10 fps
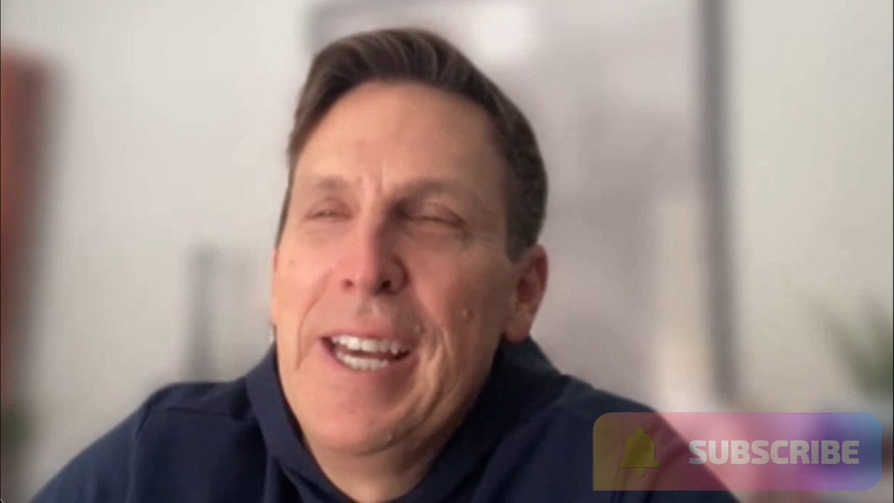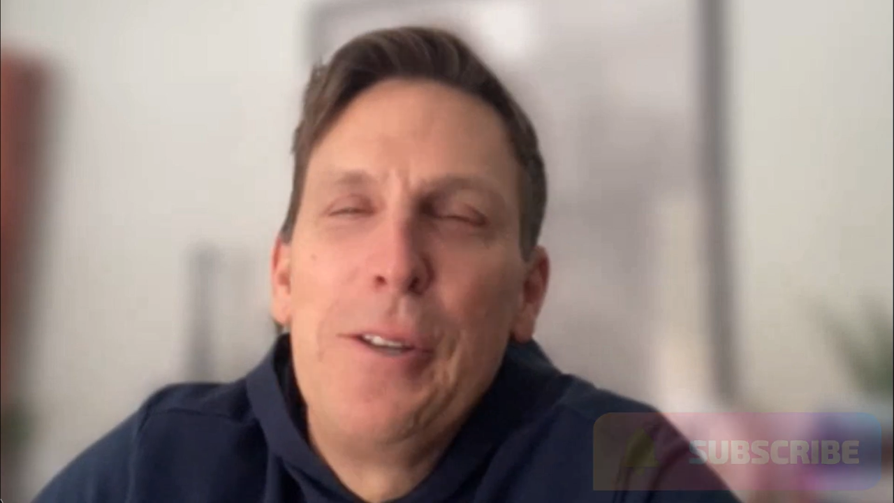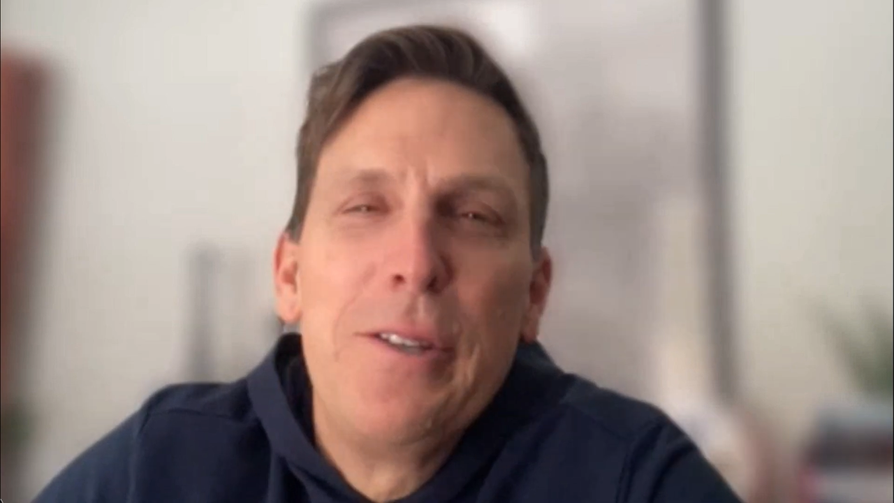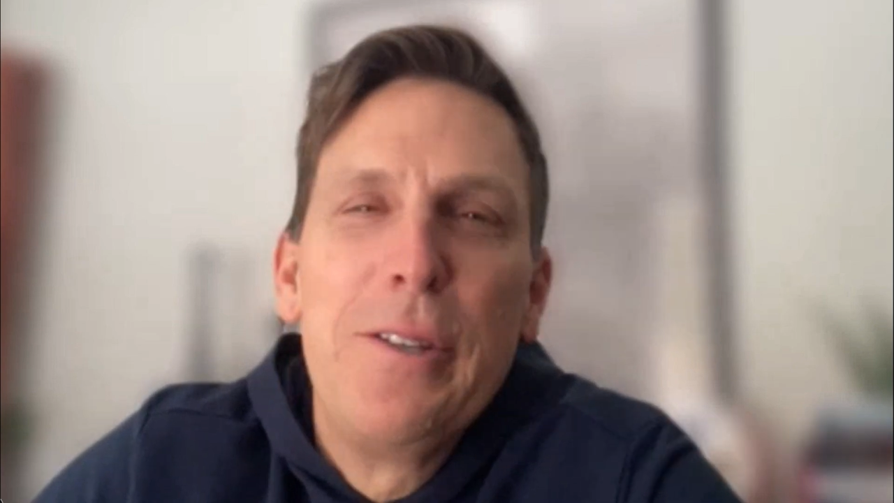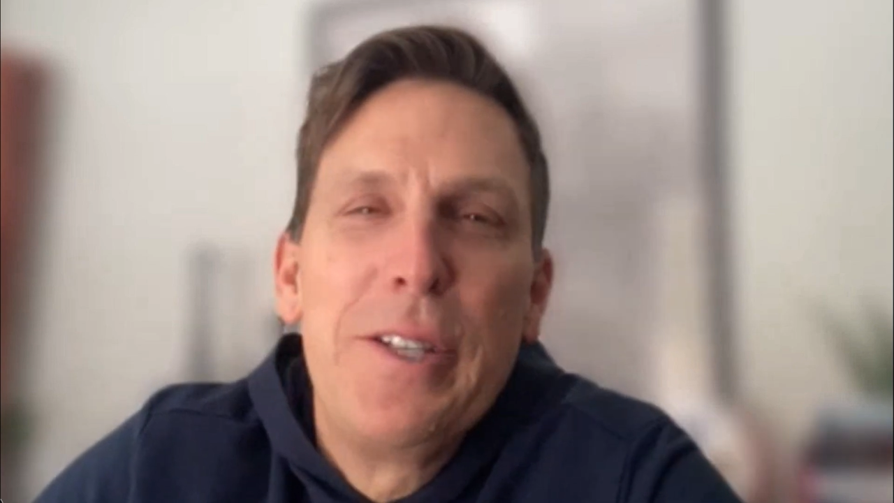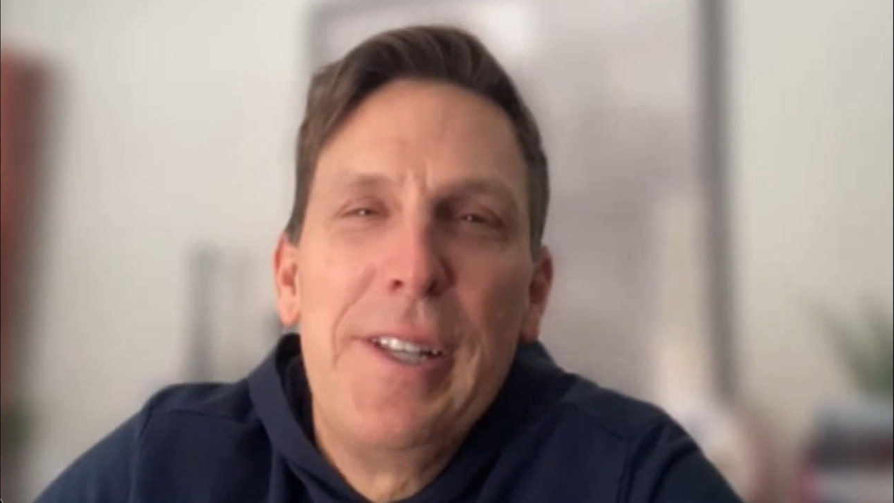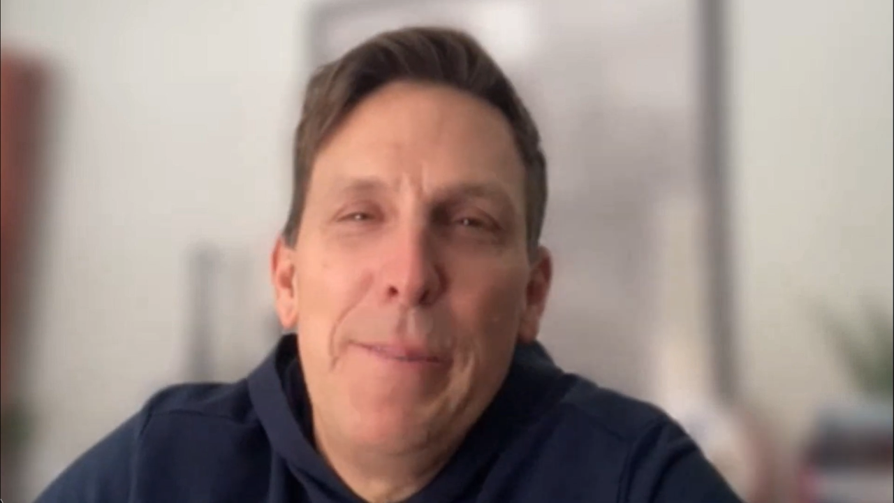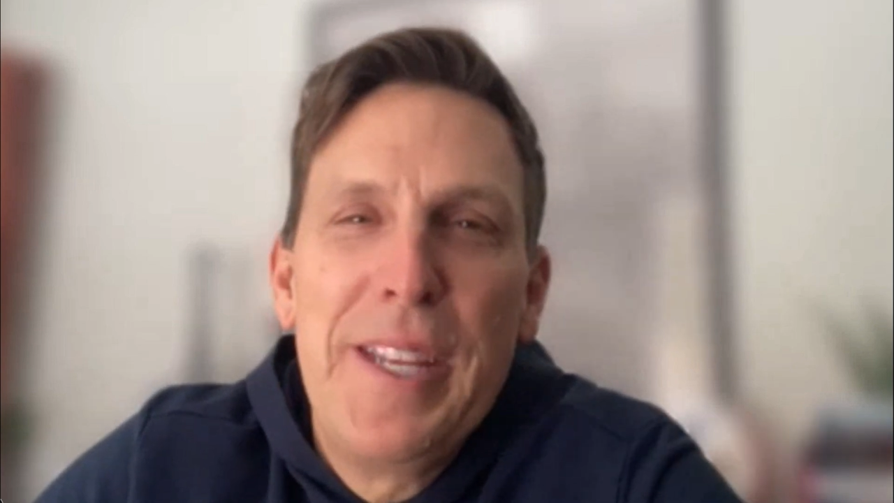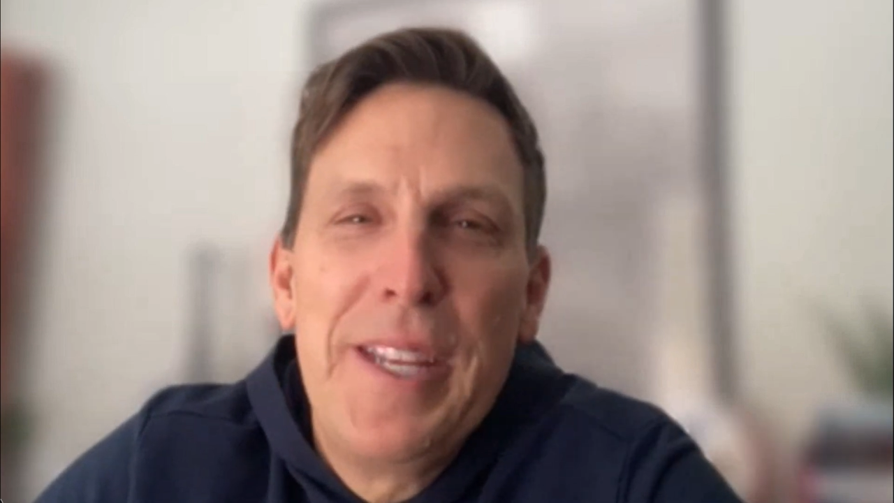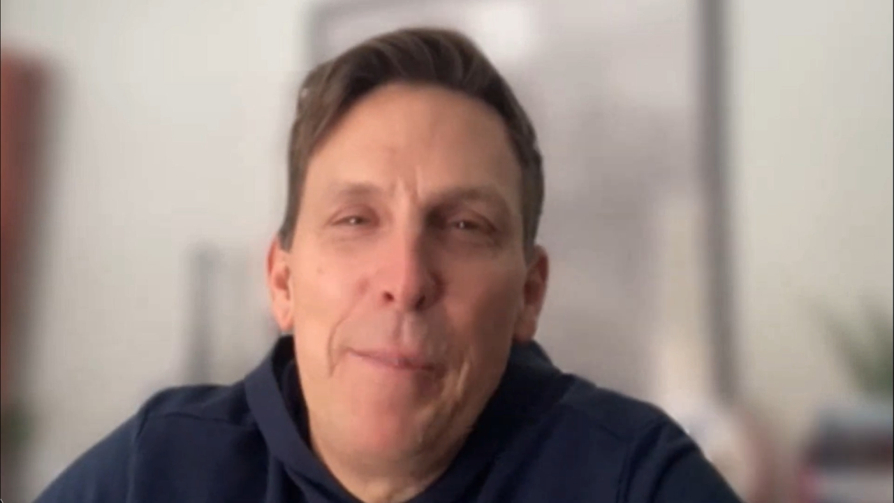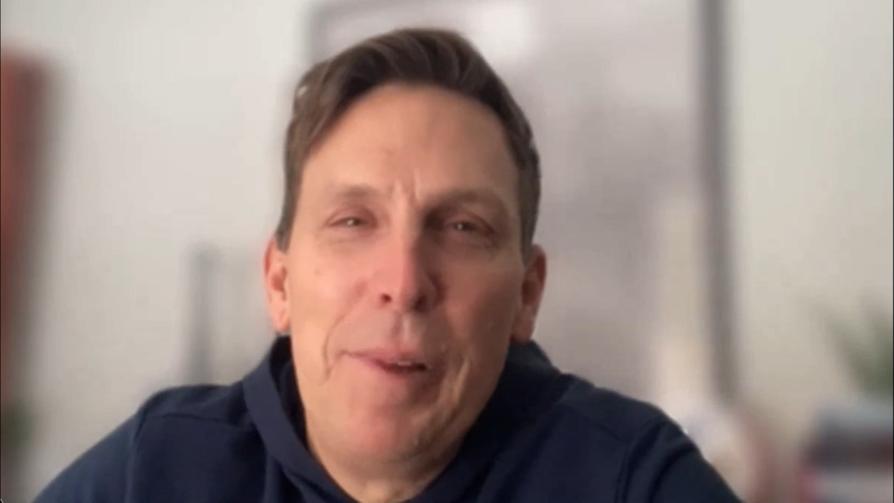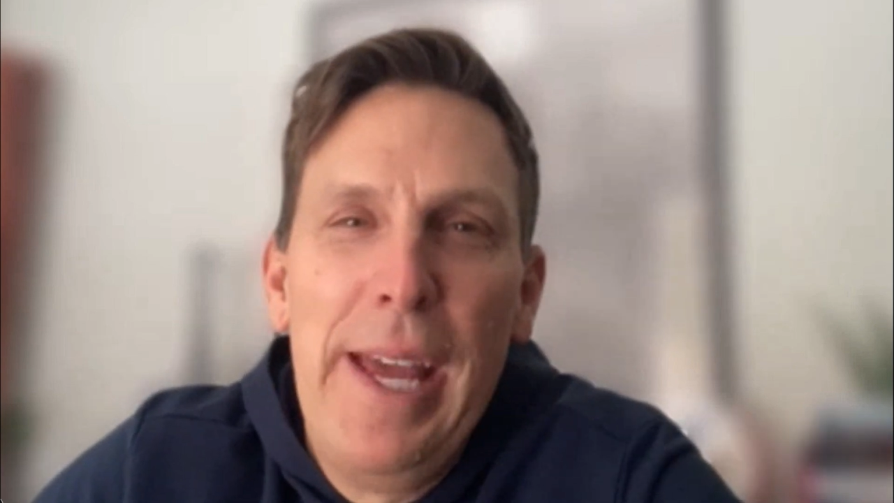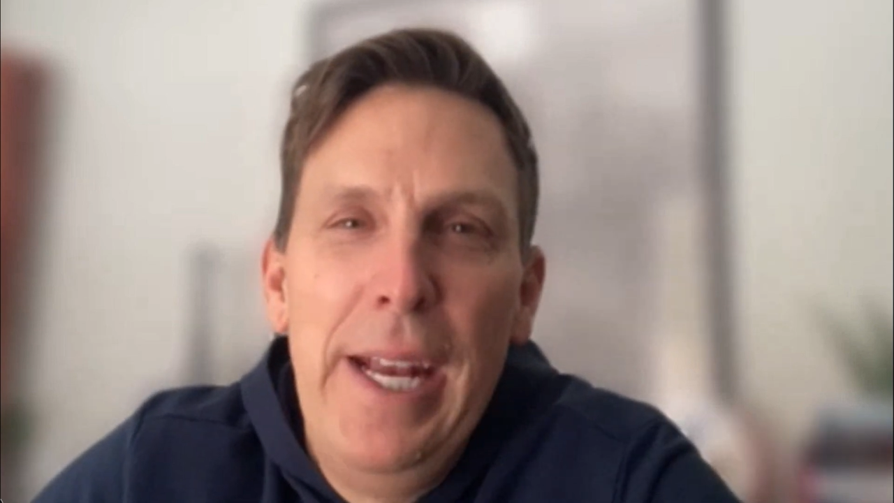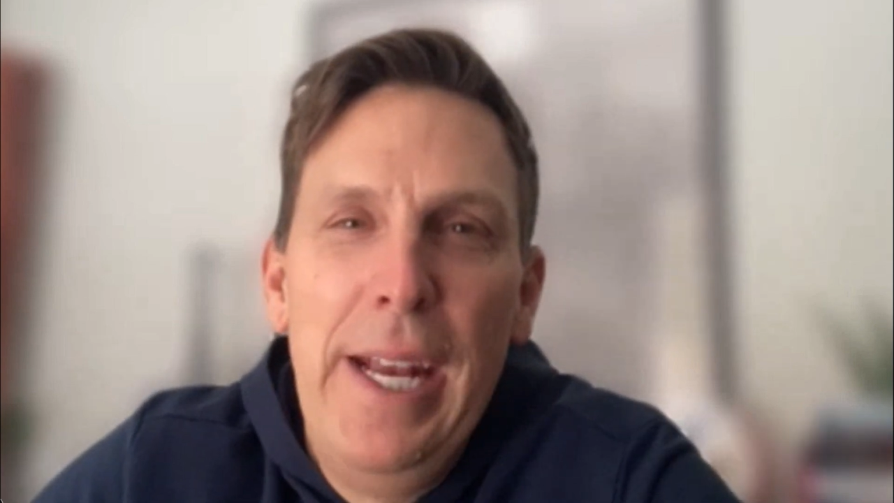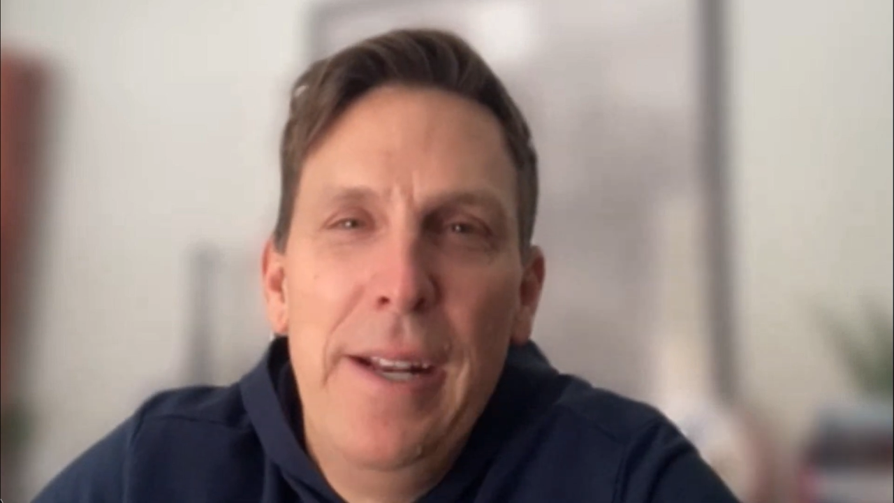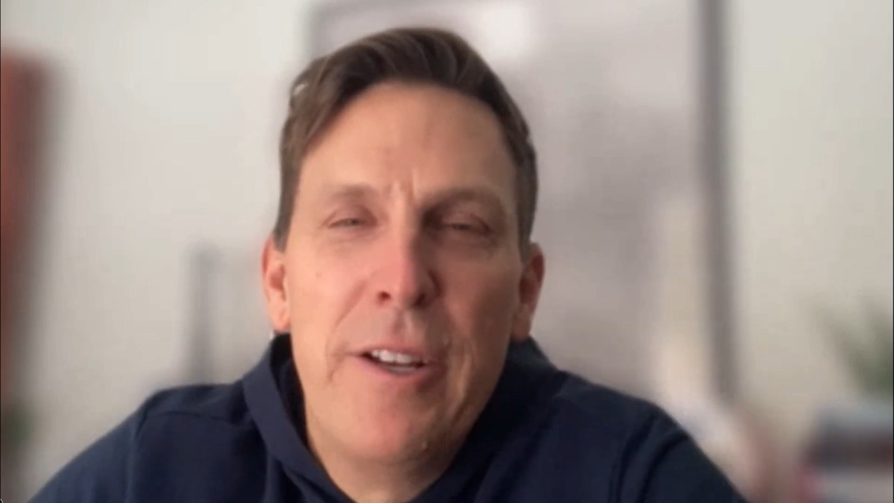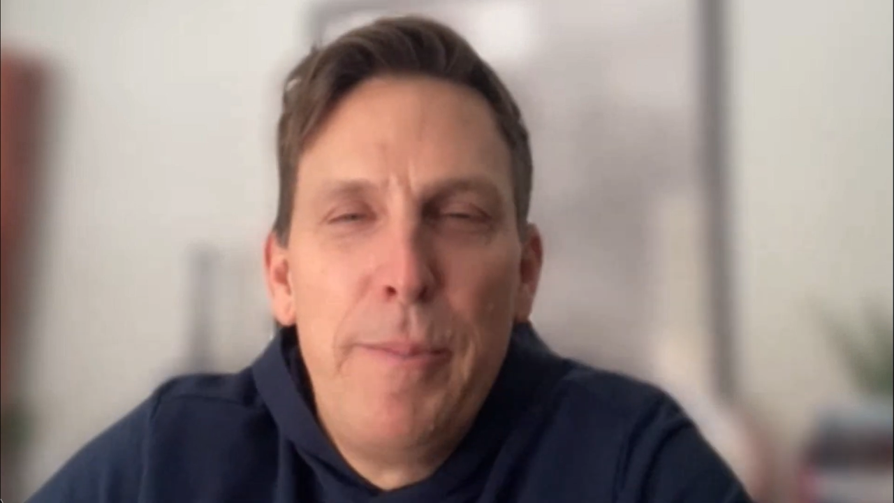like those clips get played.